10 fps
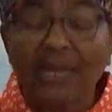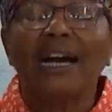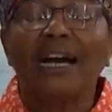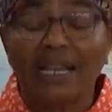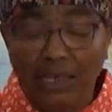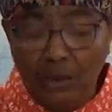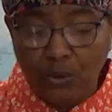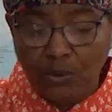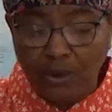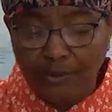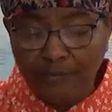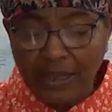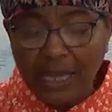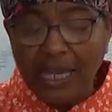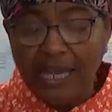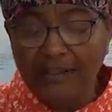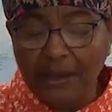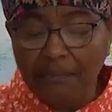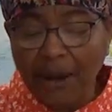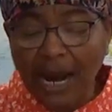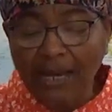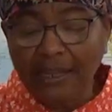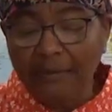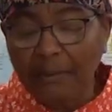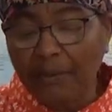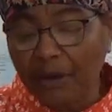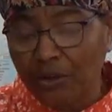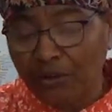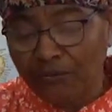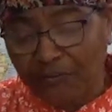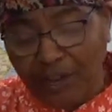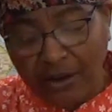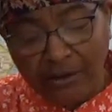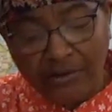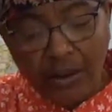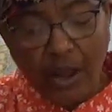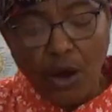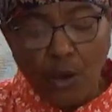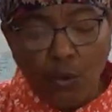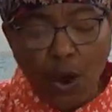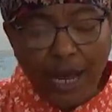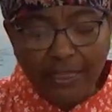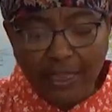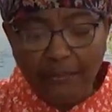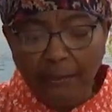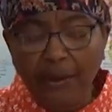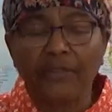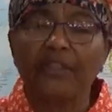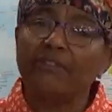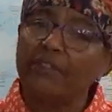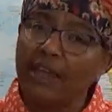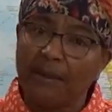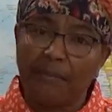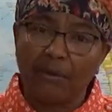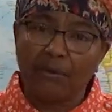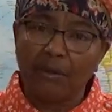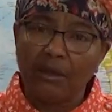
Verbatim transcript: Hallelujah. It says, bind them upon your fingers, write them upon the table